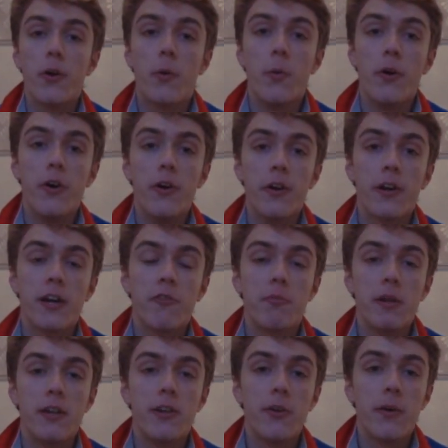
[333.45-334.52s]
I've
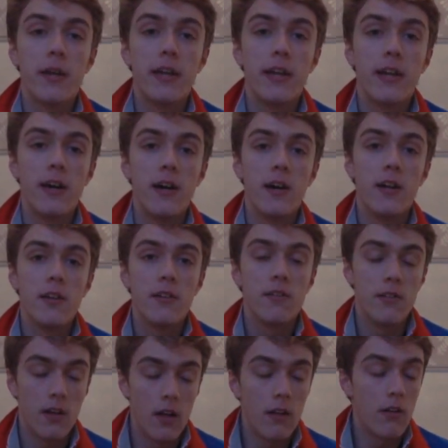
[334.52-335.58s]
been doing a
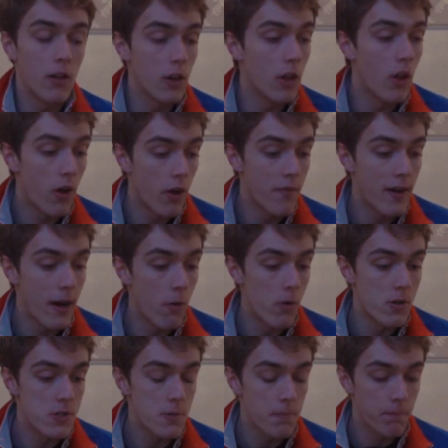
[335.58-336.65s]
lot of
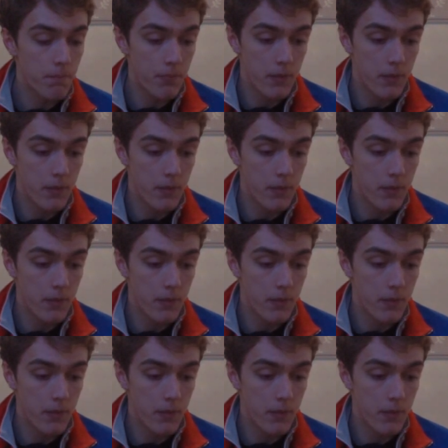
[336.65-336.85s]
hours,